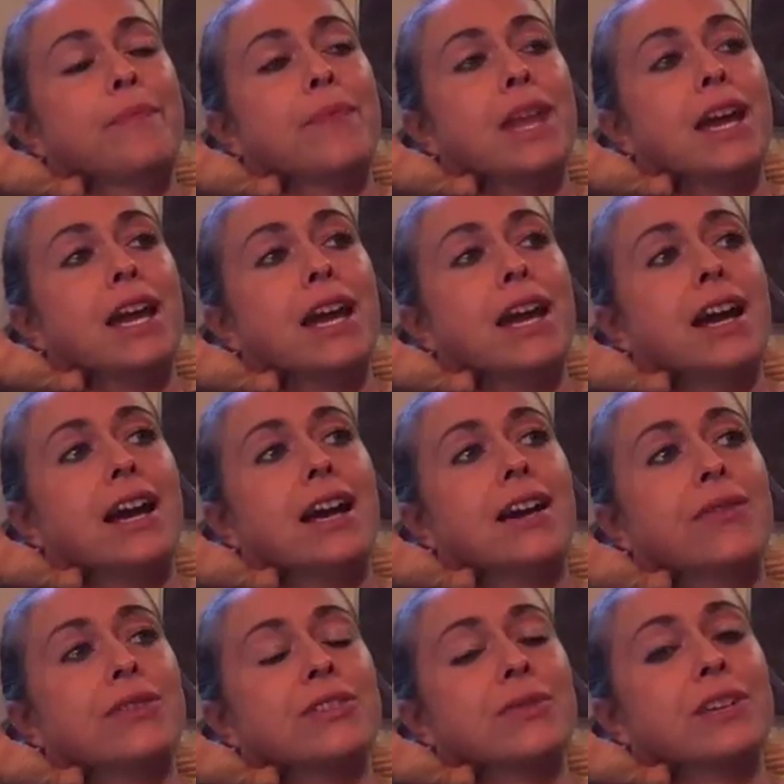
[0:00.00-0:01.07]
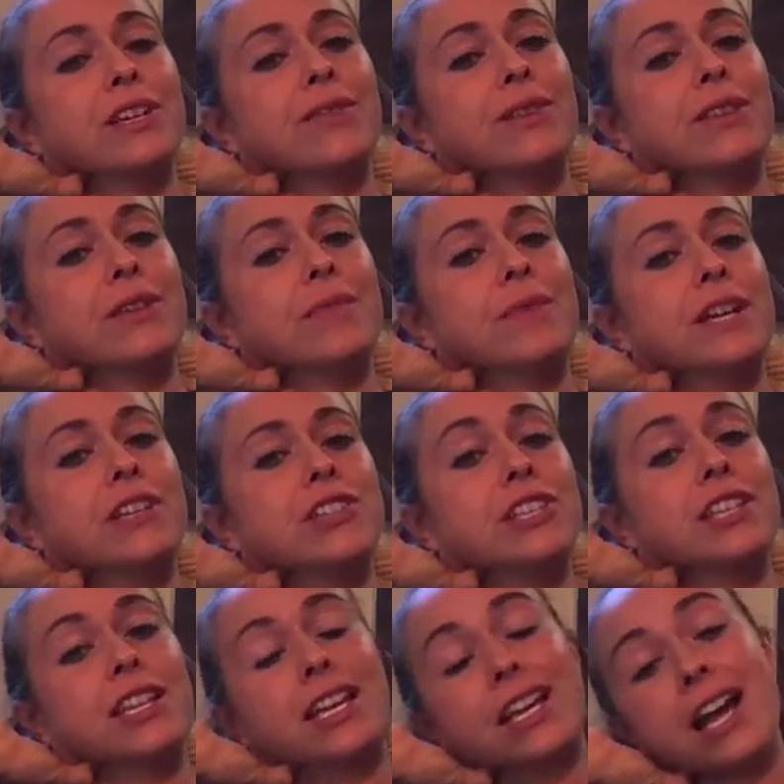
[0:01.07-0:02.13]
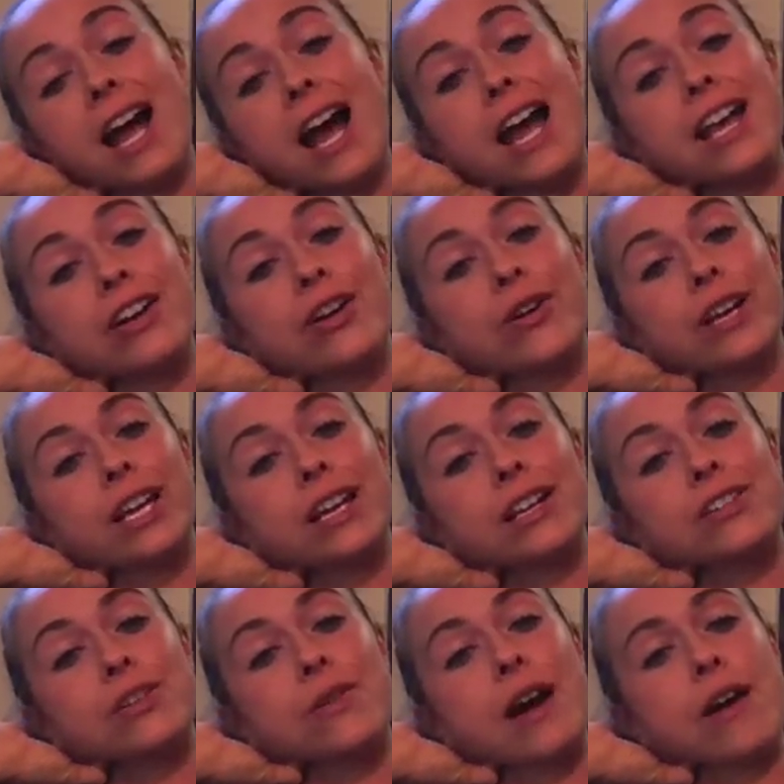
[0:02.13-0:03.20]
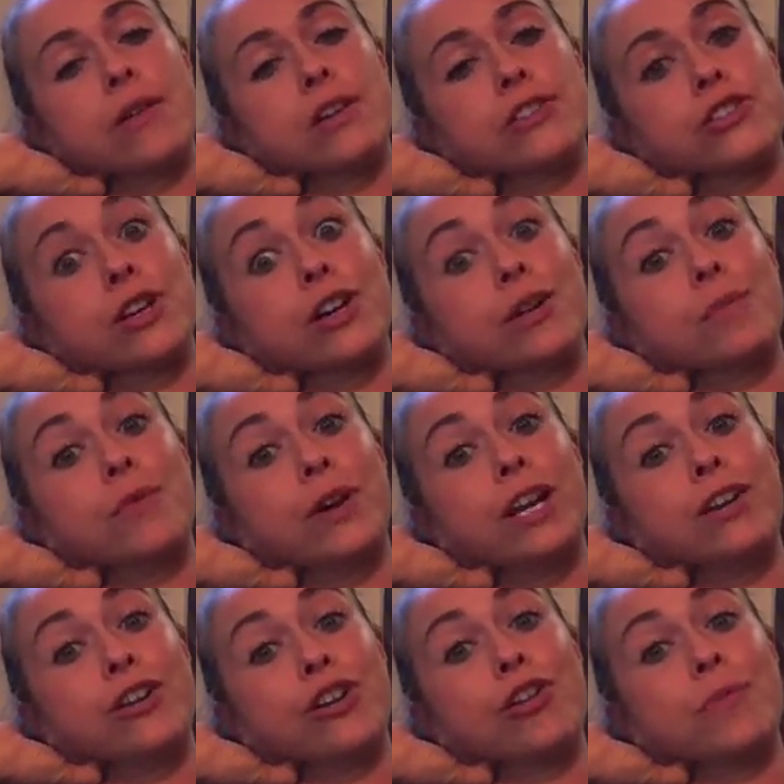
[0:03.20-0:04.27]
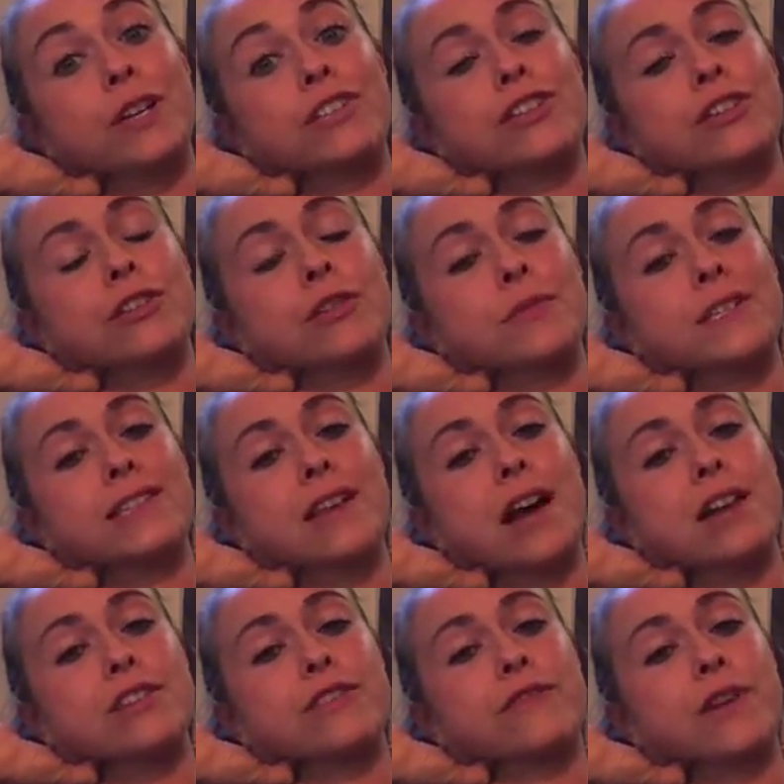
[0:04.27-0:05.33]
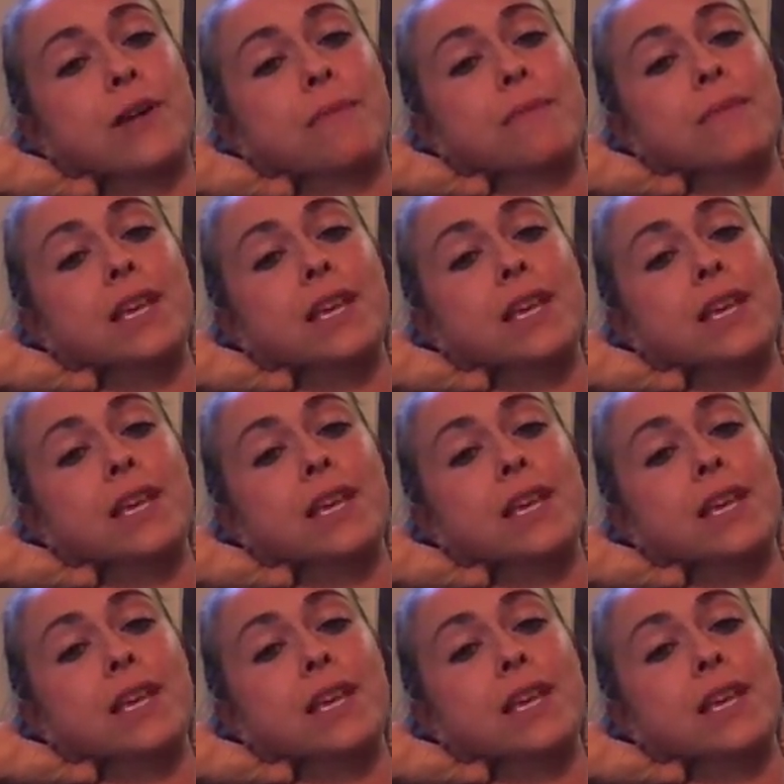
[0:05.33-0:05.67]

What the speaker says: I was working with a patient, like I go and get a 2-hour trigger point neuromuscular massage from